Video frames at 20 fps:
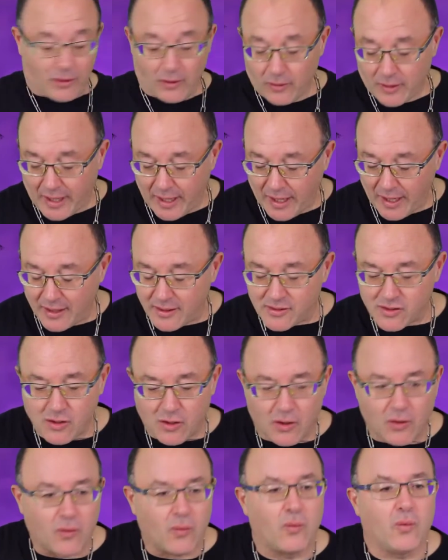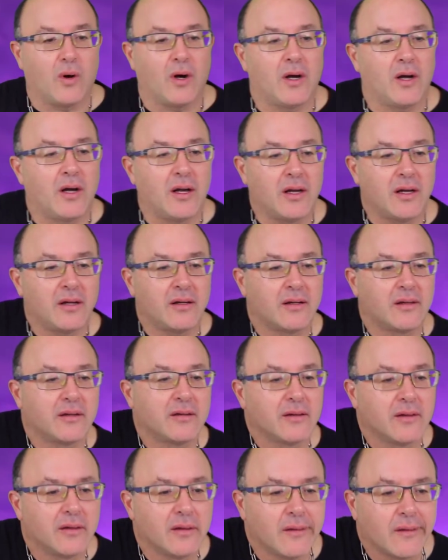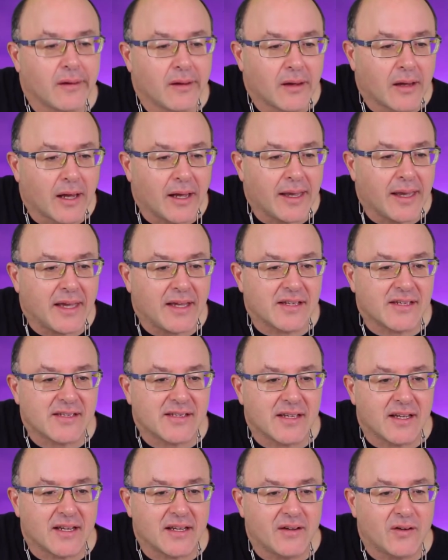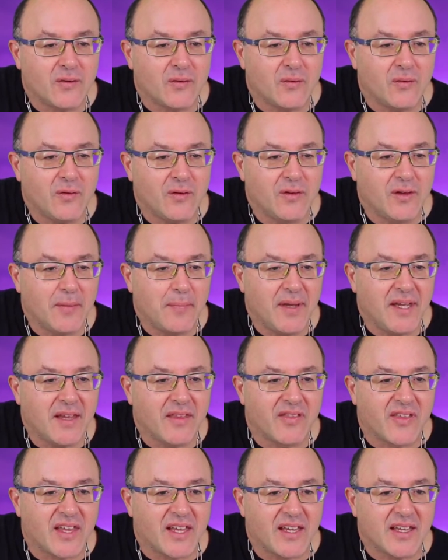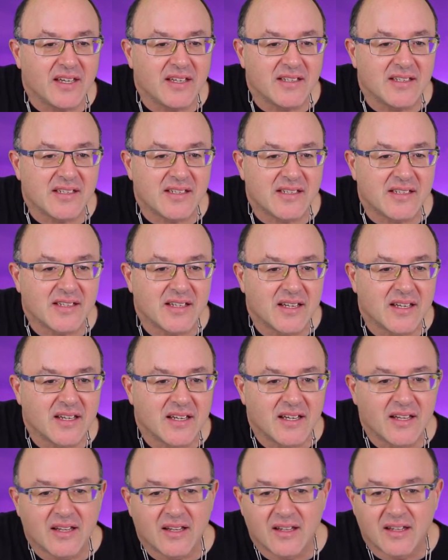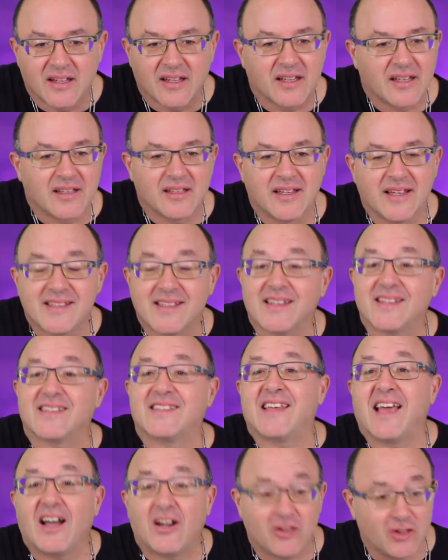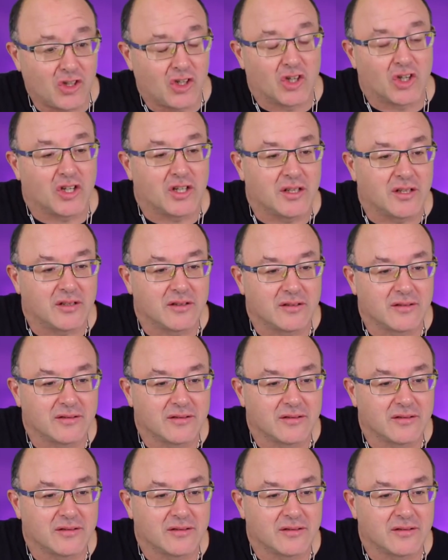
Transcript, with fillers: Okay, so uh, I guess uh, the big thing is, does it sound good?